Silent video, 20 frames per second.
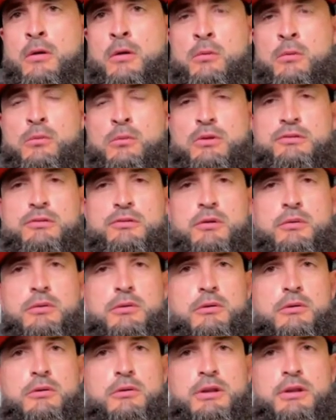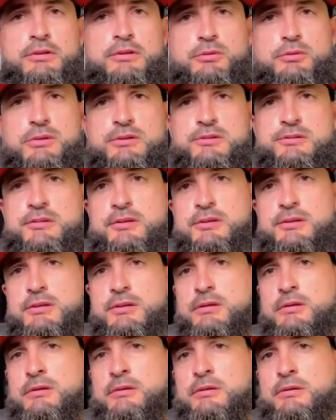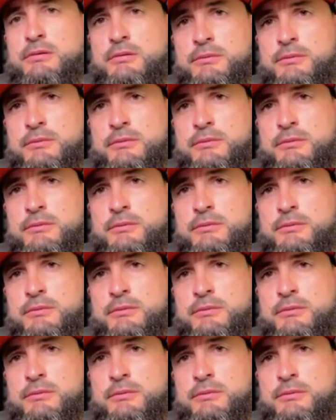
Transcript: What's going on? As you can see here,